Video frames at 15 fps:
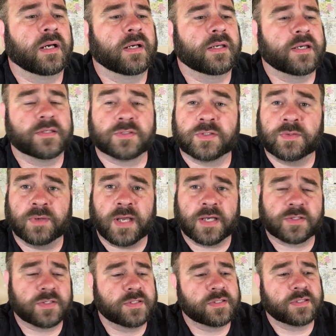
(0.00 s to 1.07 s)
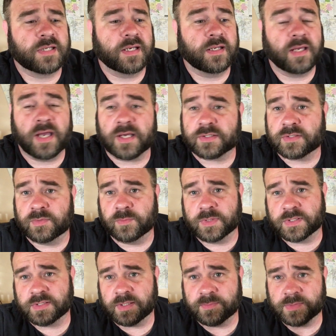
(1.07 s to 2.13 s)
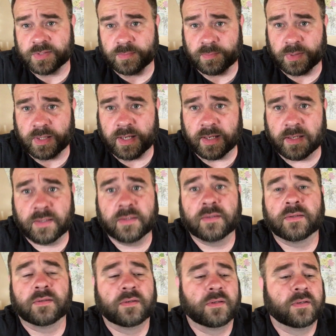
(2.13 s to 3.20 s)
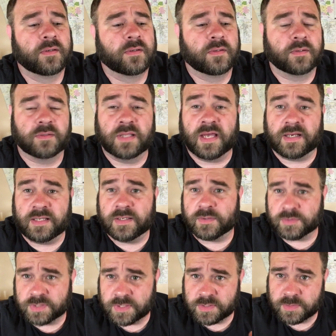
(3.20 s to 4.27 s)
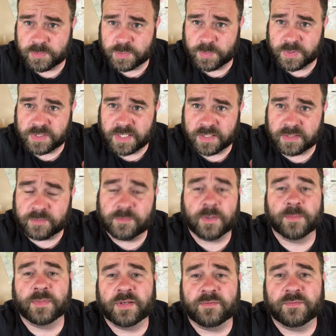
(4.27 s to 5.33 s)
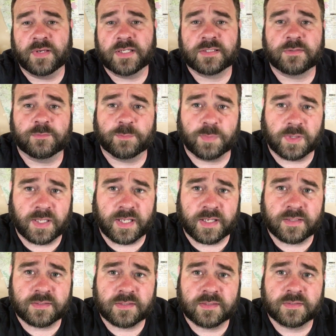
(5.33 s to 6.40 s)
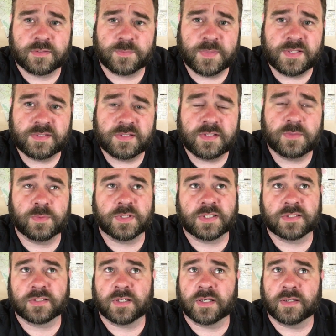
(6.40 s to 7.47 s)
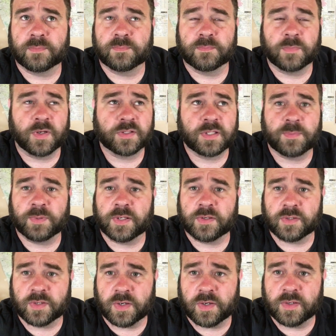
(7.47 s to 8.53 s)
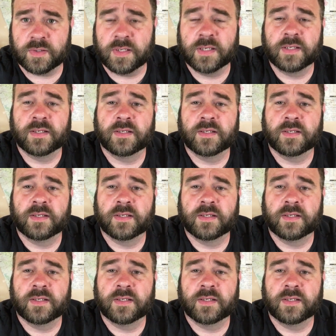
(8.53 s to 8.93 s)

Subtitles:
He has 2 actions. Standing action, when Tim's in play, that ecosystem is protected from an invasive plant species, which is a multiplayer card.